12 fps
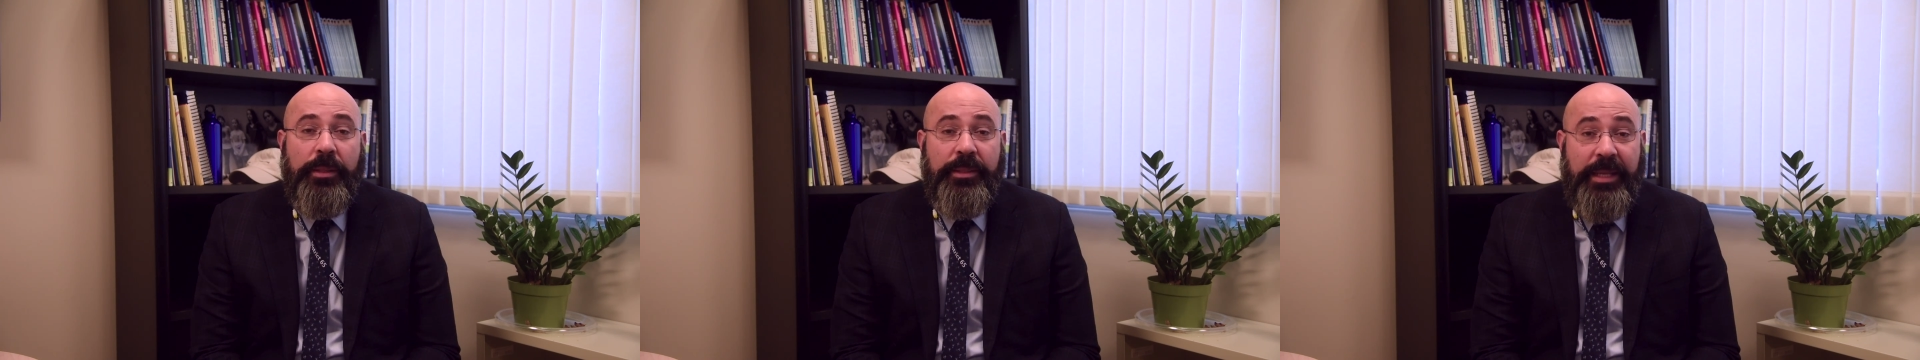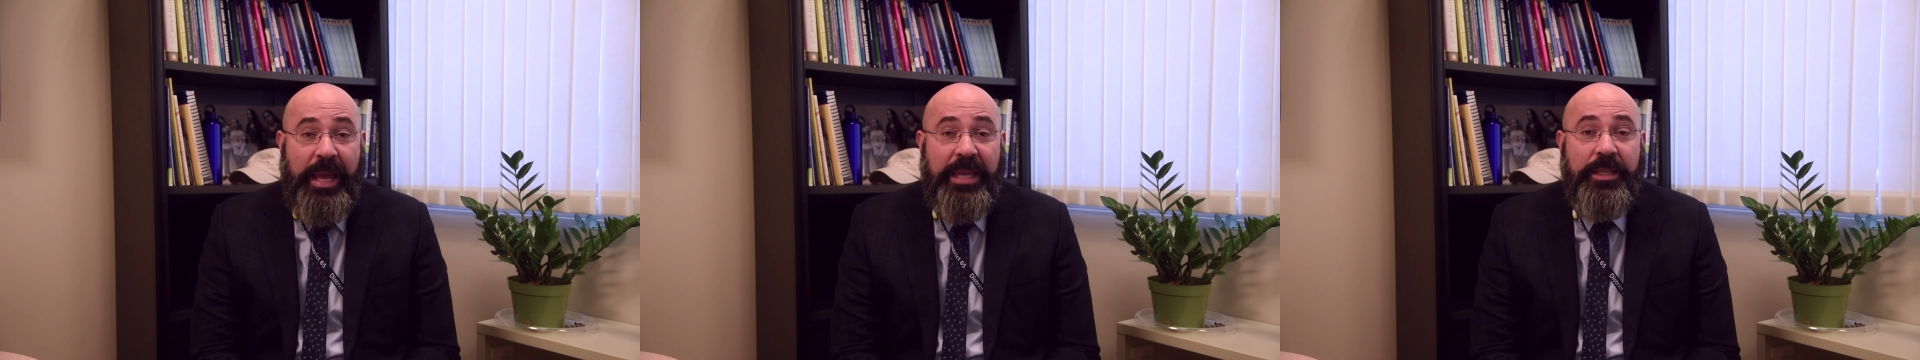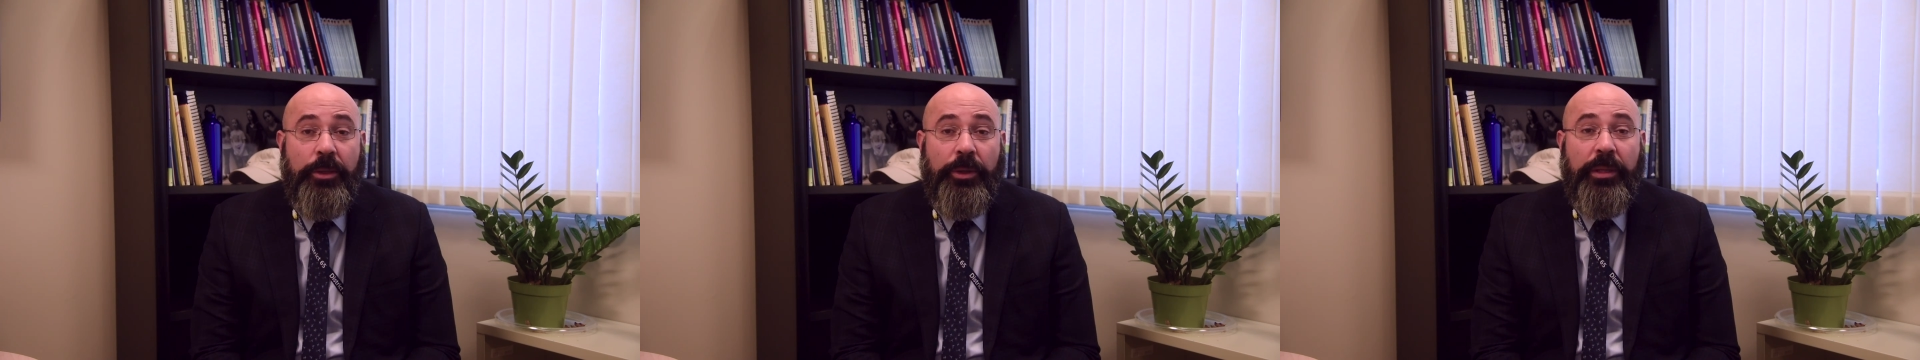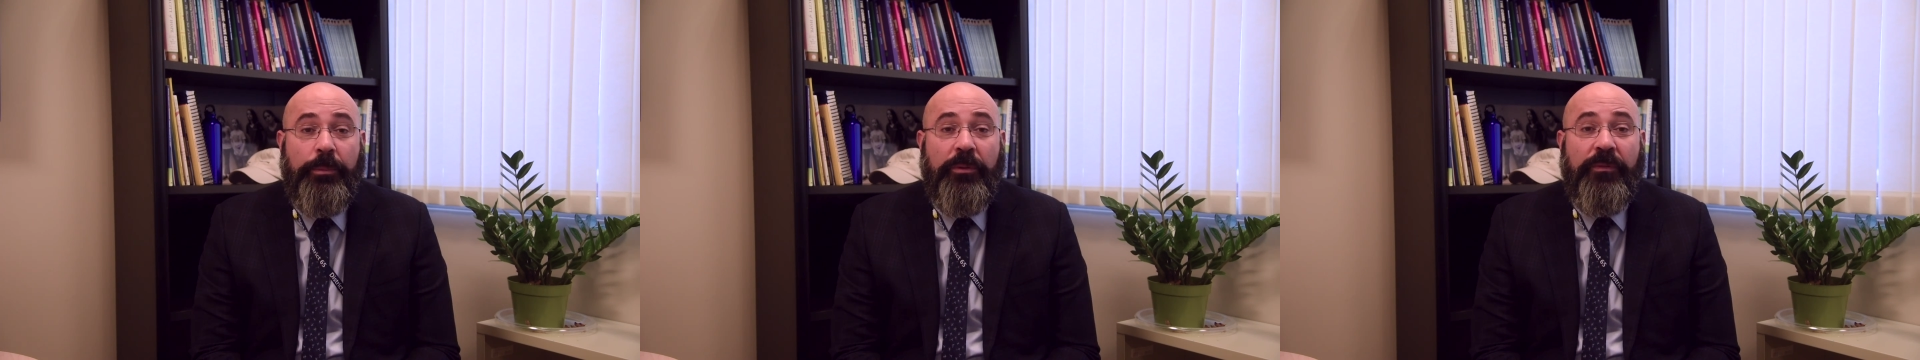today's
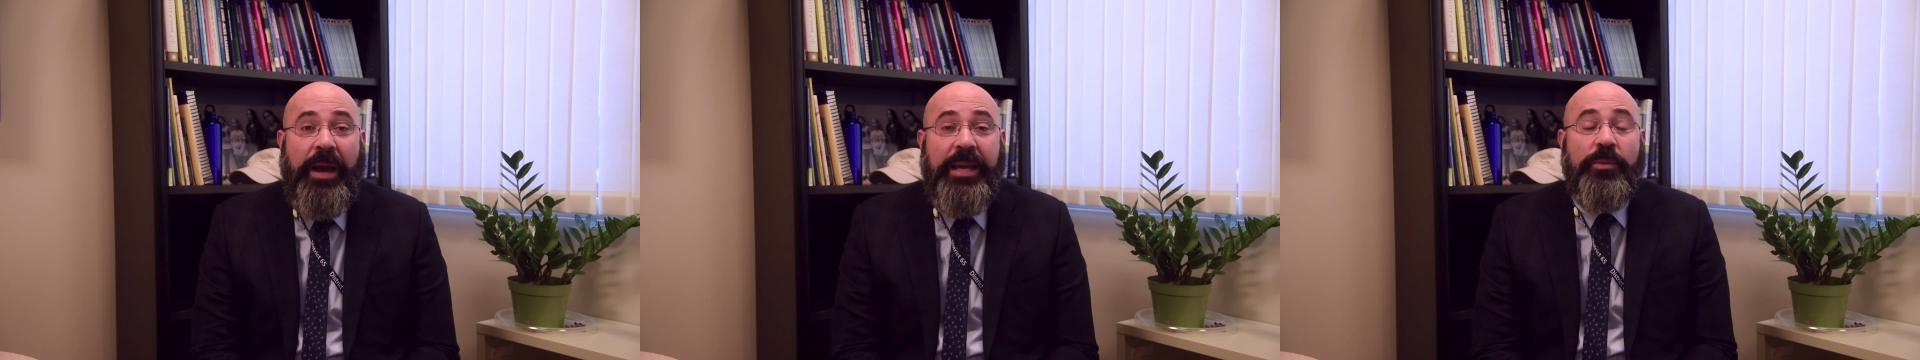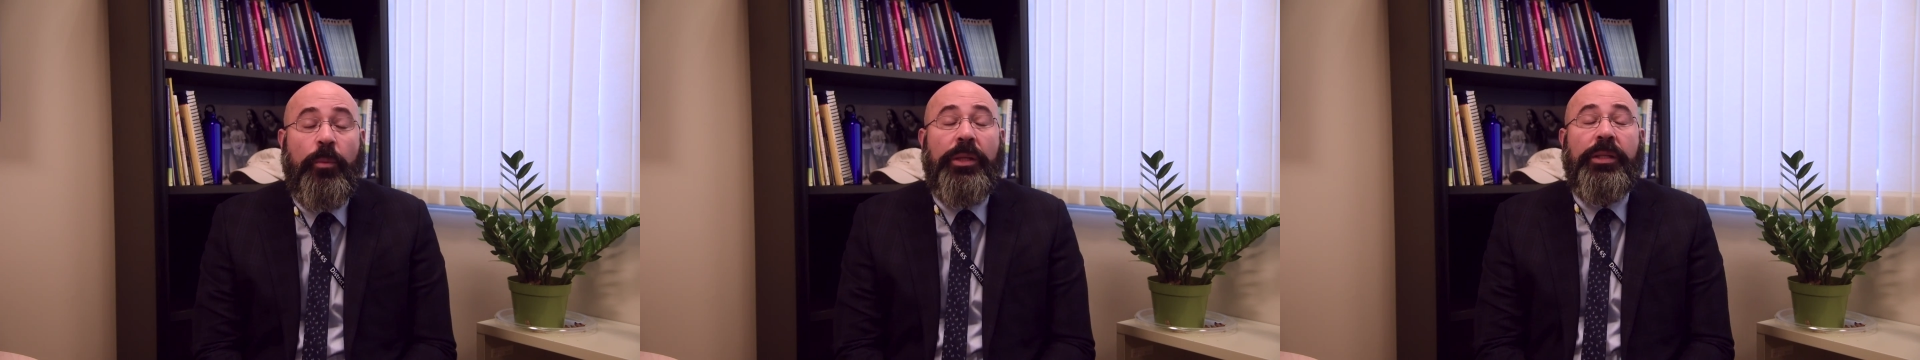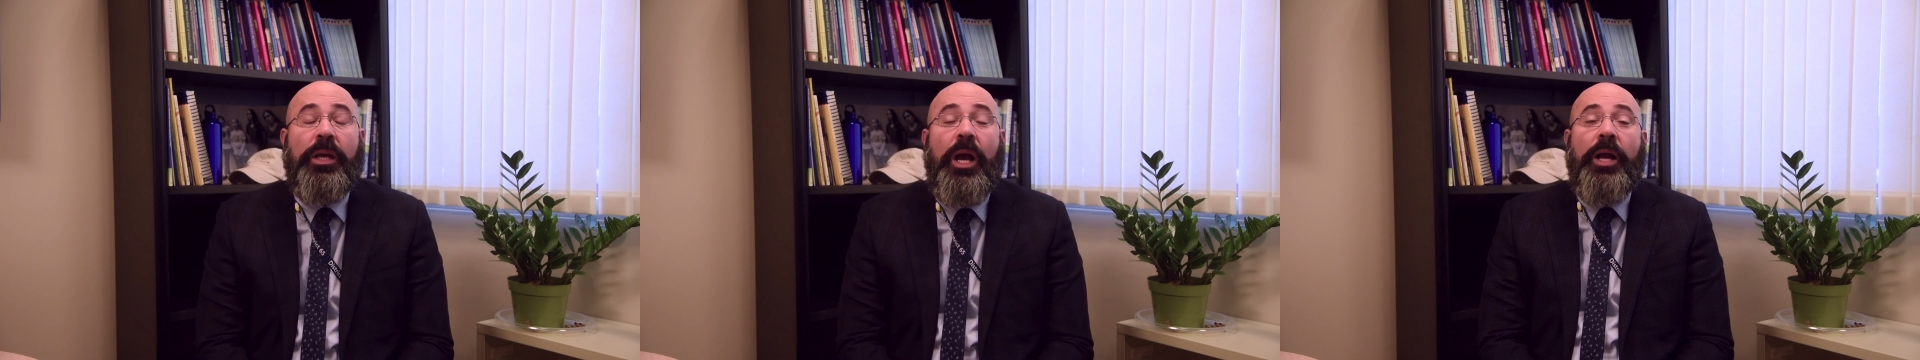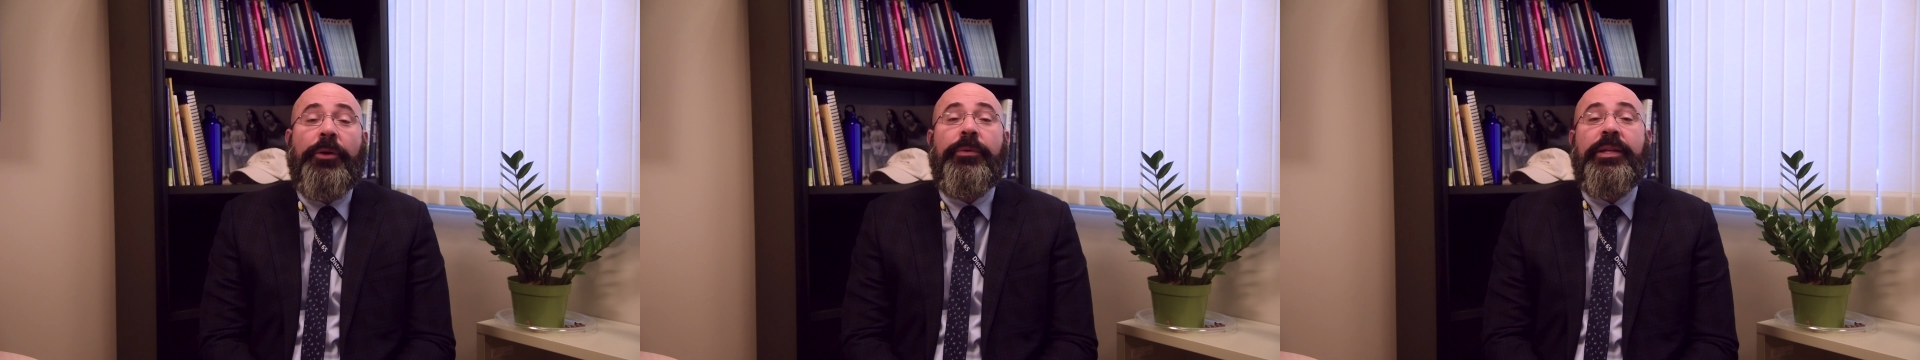learning provides one
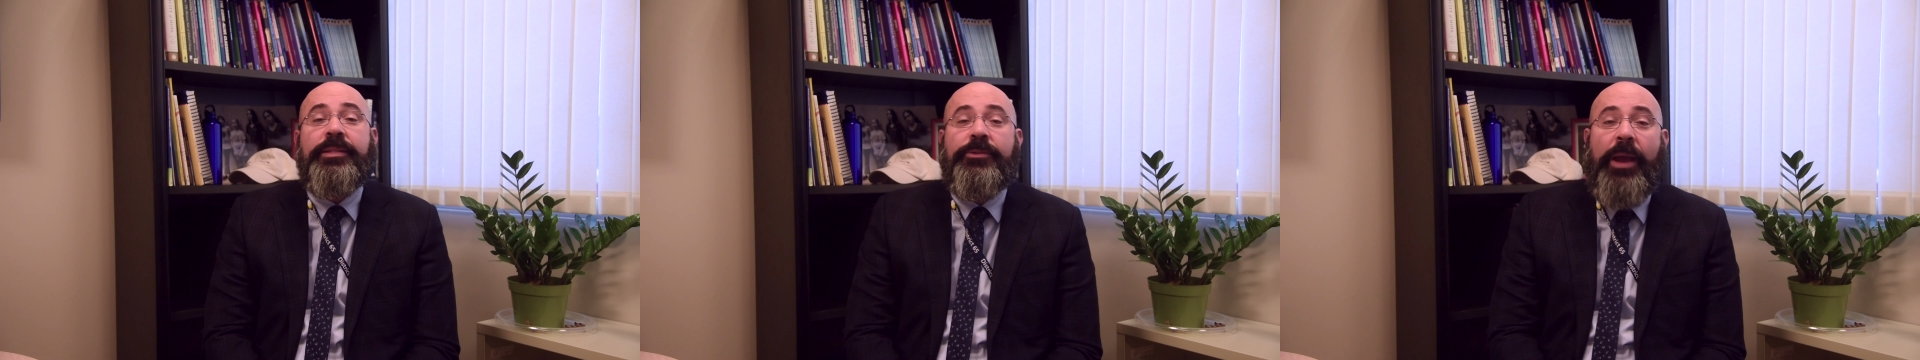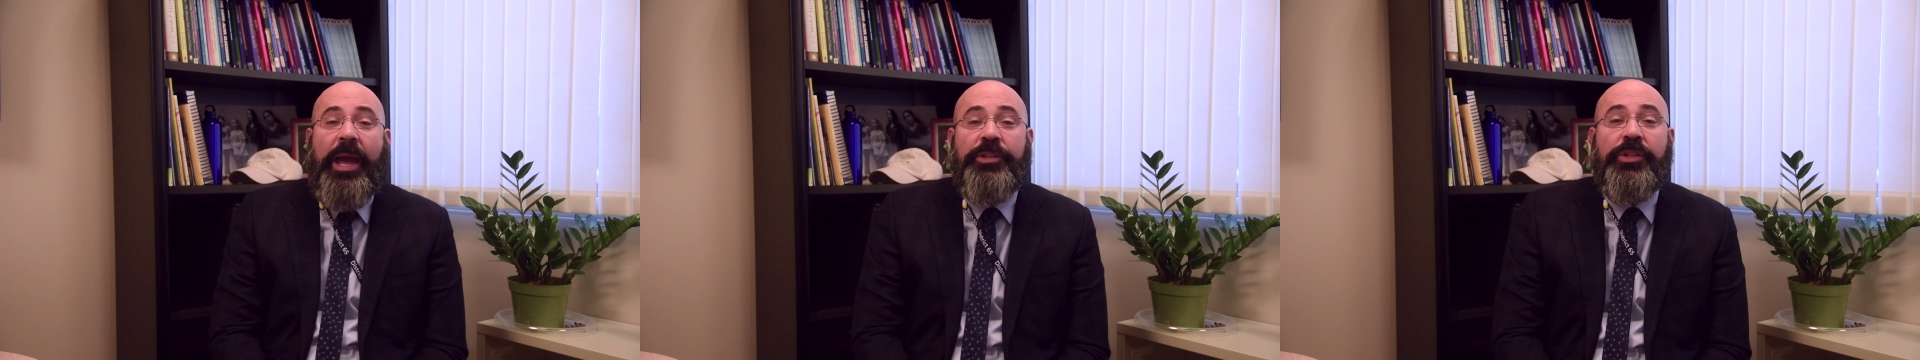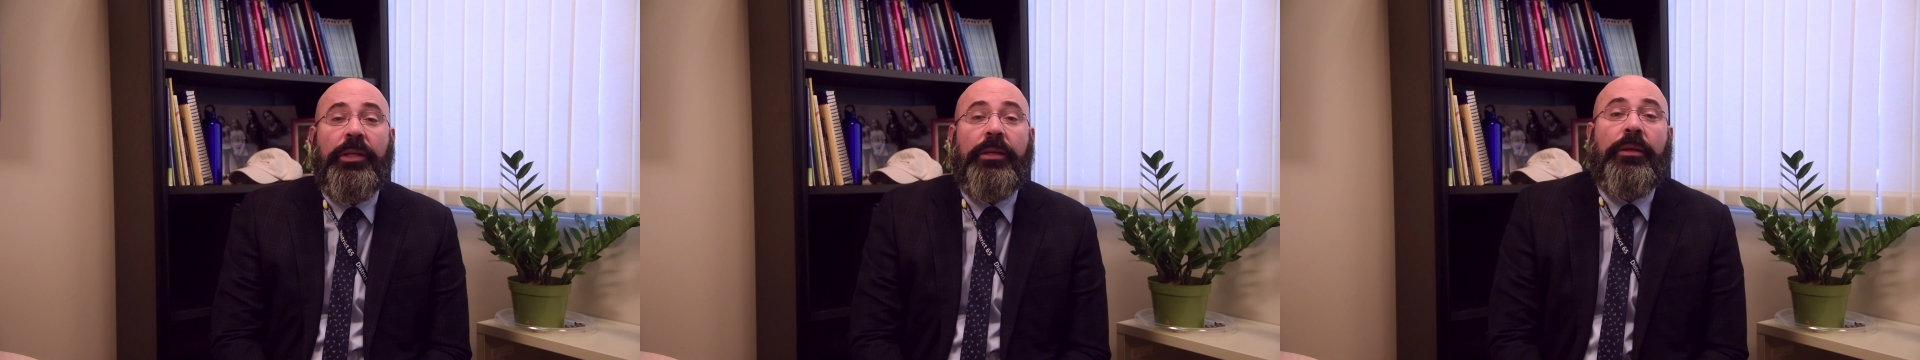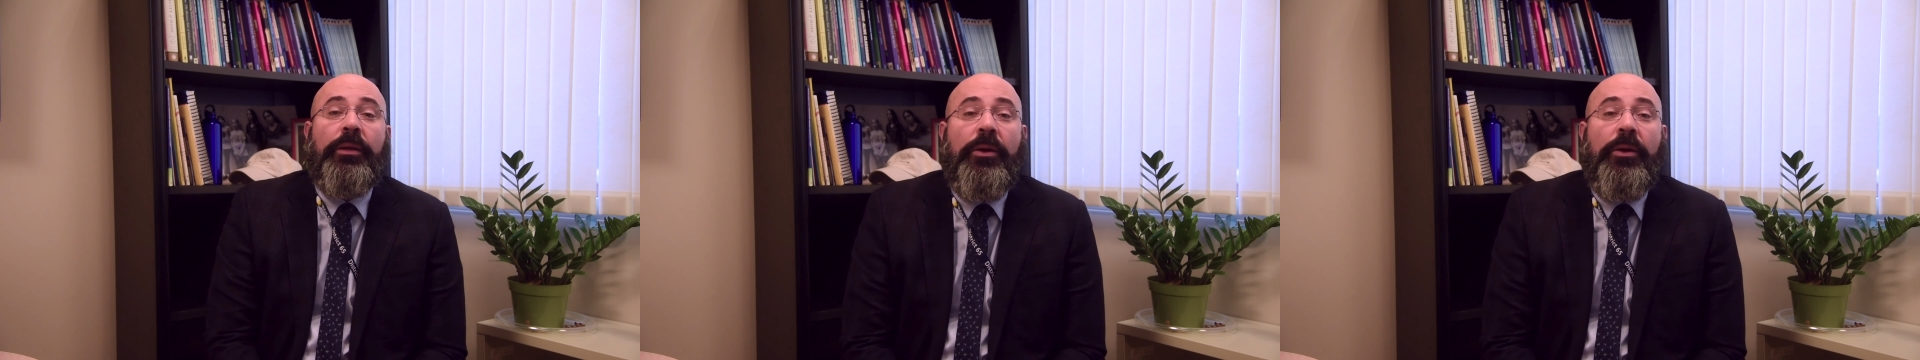concrete strategy